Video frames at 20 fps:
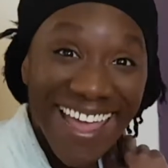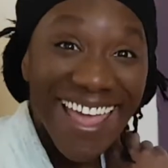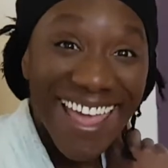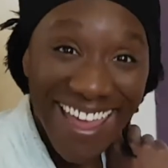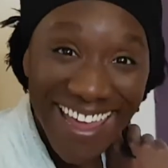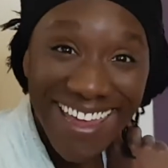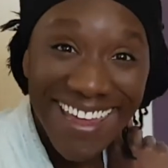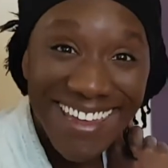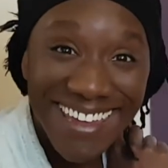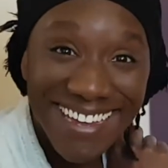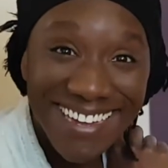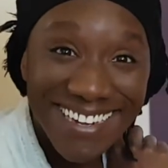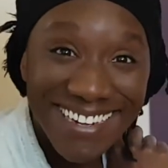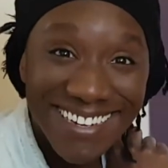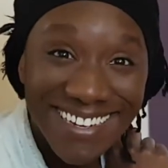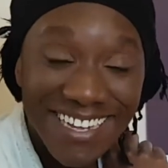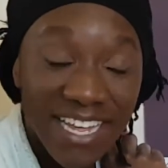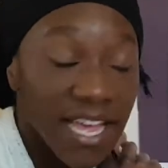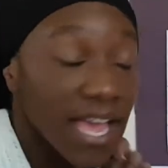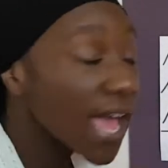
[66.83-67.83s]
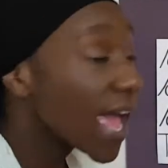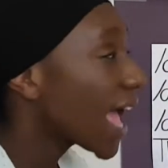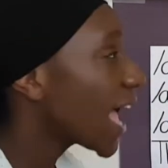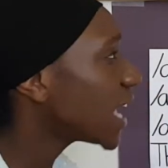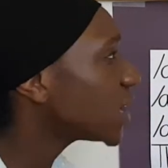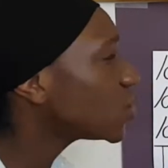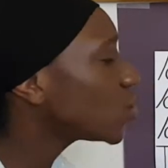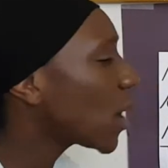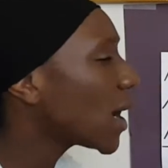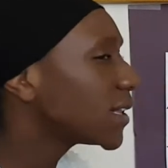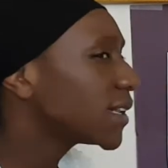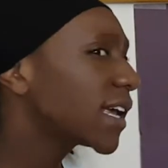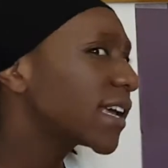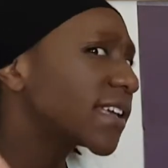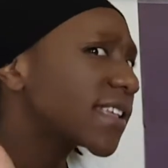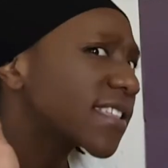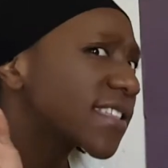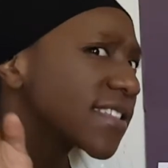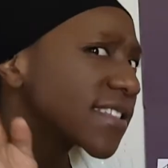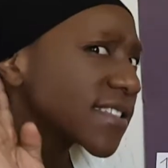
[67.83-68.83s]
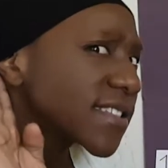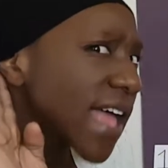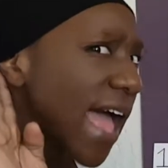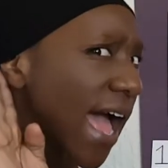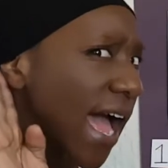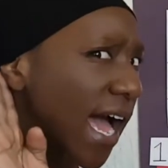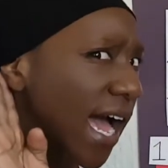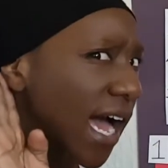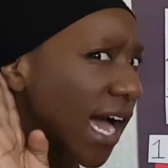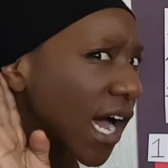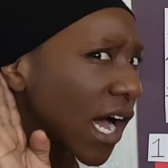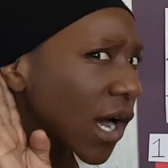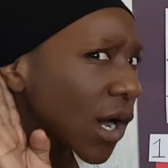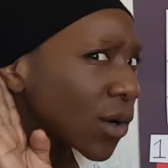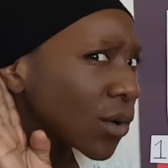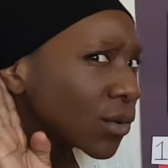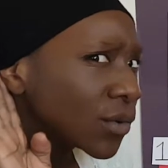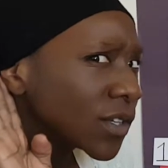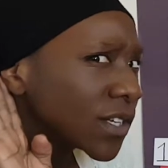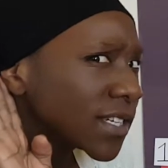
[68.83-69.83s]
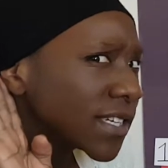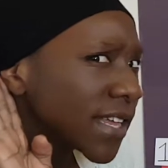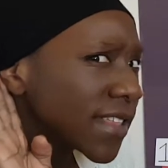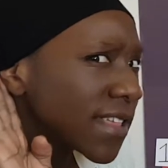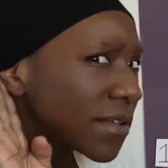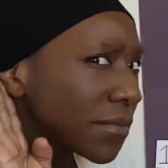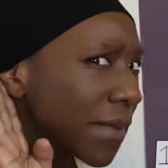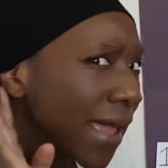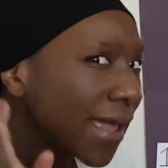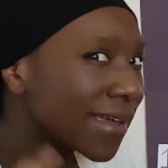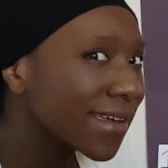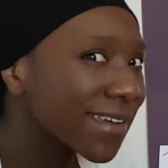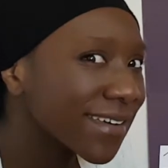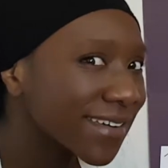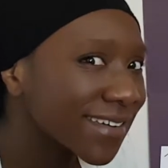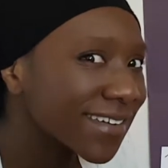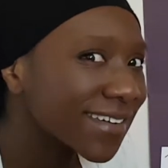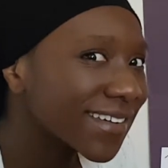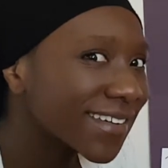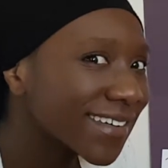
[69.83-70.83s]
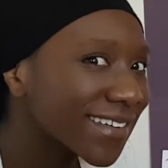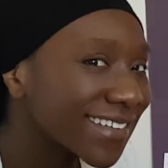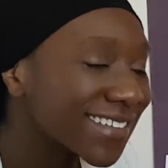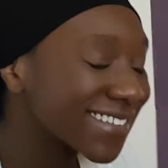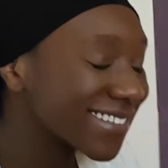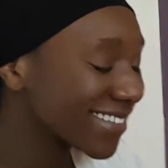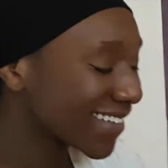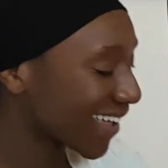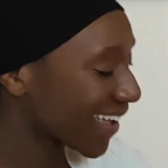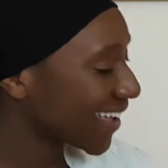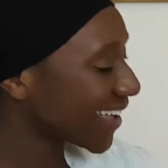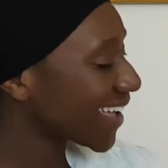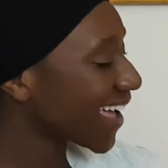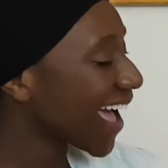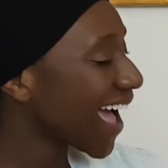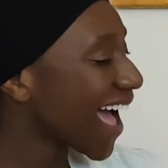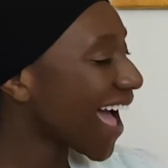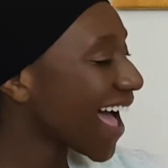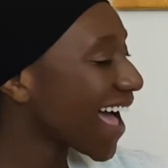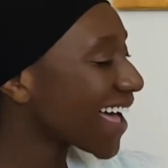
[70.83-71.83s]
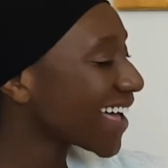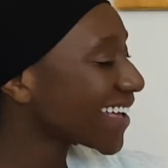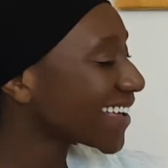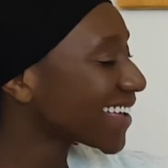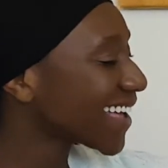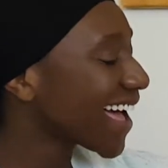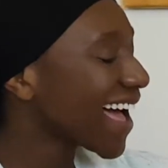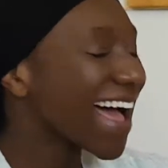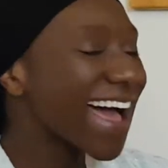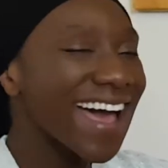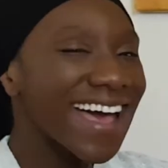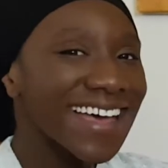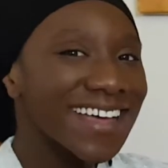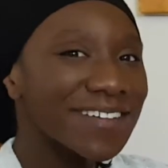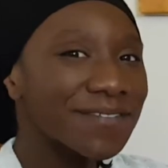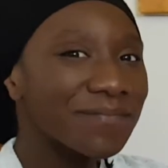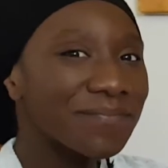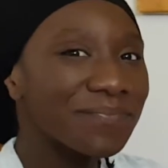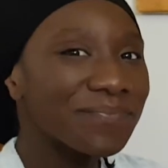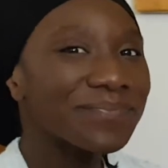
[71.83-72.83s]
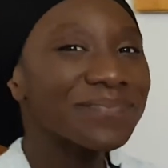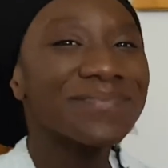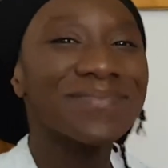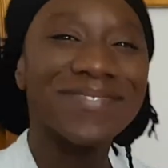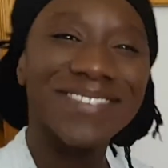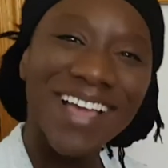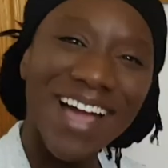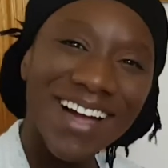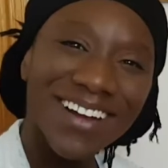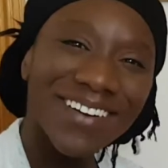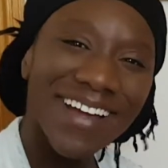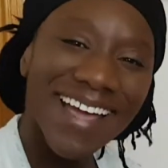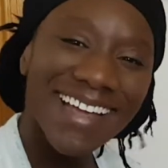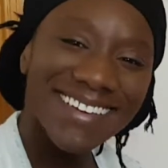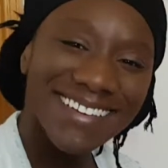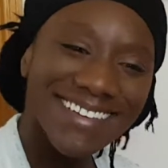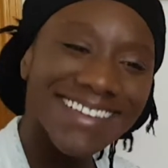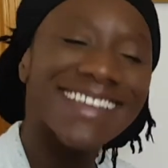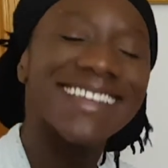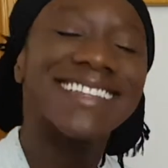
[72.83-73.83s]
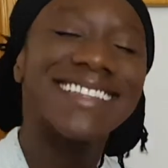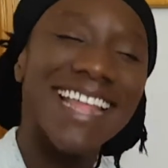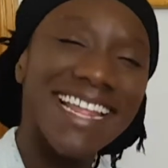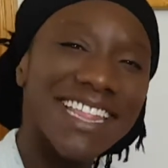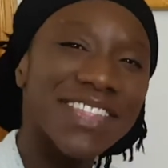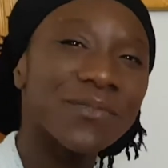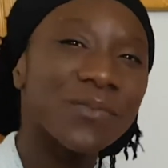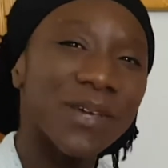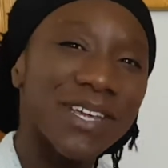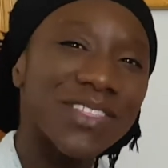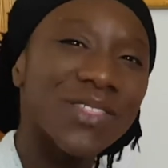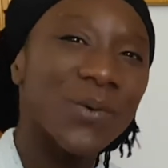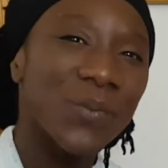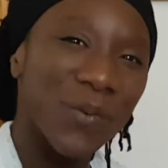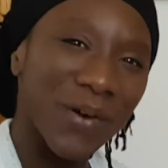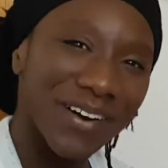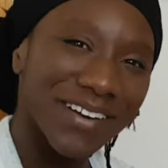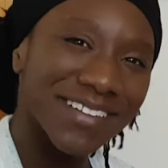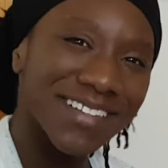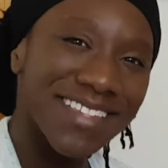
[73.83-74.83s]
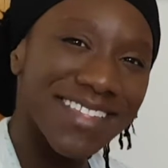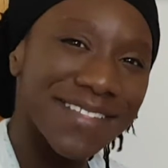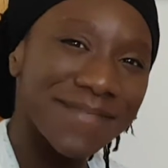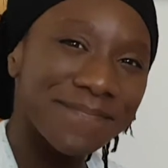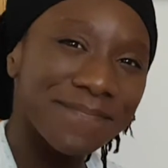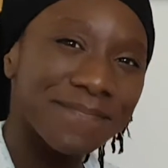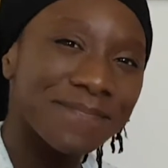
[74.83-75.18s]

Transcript: A. And what sound does it make? Ah, ah. All right, let's read the words.